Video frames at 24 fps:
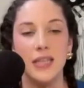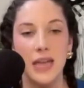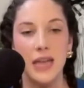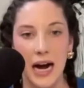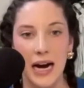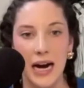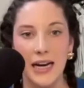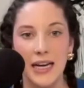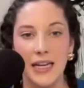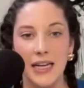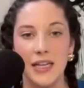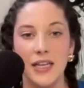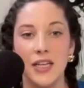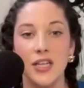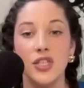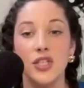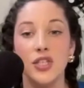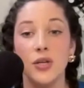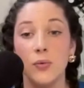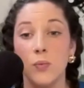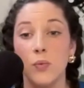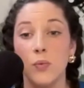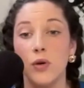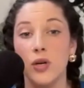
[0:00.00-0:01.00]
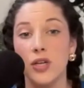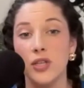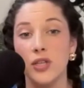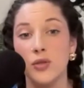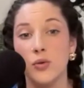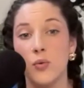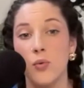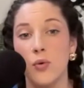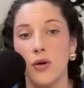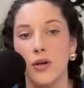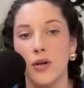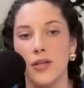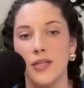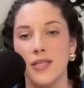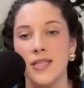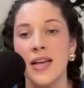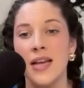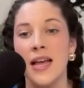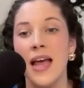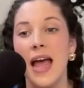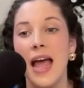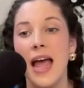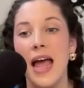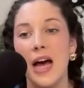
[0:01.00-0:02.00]
guided to work
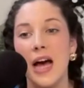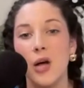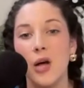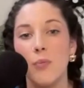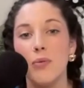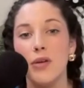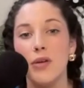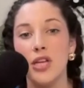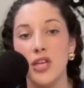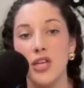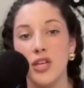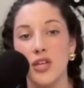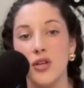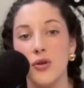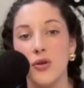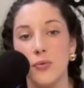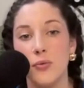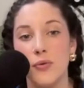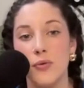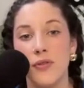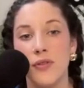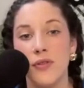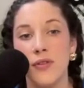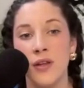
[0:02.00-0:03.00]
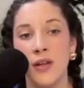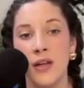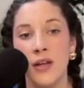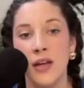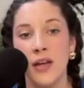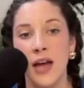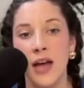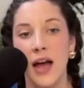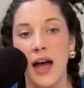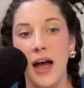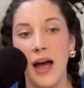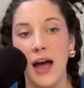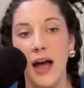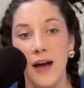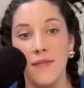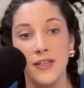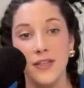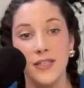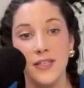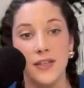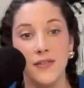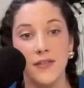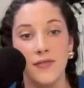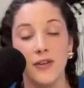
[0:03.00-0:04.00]
towards helping youth
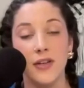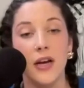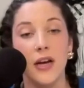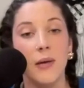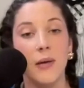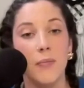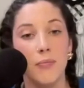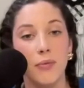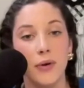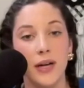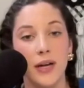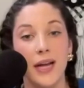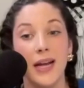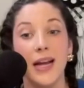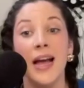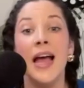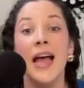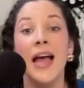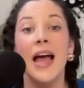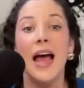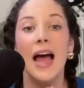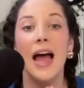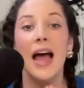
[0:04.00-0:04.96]
have a different upbringing,